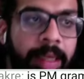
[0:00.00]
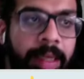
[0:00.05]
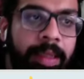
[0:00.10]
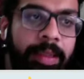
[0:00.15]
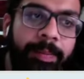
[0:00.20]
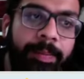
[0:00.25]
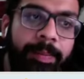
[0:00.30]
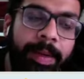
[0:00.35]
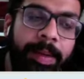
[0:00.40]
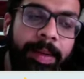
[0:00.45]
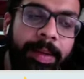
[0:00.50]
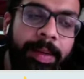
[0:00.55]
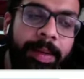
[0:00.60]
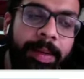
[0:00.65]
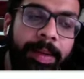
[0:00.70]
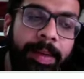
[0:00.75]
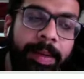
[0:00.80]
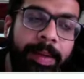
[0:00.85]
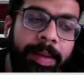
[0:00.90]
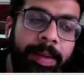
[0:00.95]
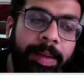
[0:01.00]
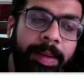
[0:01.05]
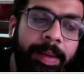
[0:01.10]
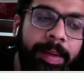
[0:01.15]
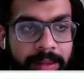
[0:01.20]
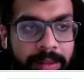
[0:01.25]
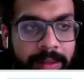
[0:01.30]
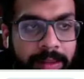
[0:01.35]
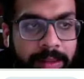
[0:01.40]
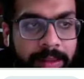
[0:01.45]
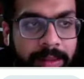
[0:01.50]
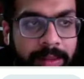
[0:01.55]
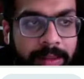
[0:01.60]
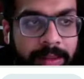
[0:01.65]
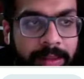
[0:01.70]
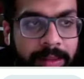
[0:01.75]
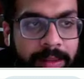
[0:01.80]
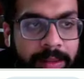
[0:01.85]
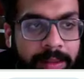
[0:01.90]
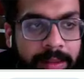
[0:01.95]
The Prime Minister's Awas Yojana.
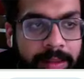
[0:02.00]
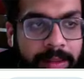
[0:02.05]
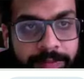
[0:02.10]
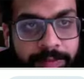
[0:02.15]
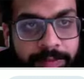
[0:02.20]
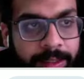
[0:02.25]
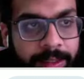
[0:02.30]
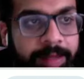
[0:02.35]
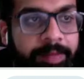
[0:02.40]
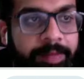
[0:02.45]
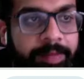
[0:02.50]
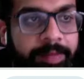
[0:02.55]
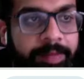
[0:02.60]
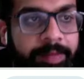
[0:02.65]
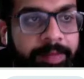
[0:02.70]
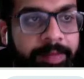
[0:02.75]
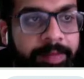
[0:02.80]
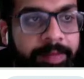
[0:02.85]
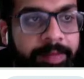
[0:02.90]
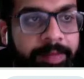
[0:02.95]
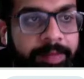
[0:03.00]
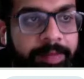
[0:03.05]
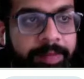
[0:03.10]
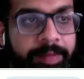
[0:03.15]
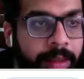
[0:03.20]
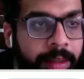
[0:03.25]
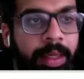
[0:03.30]
This is very, very important.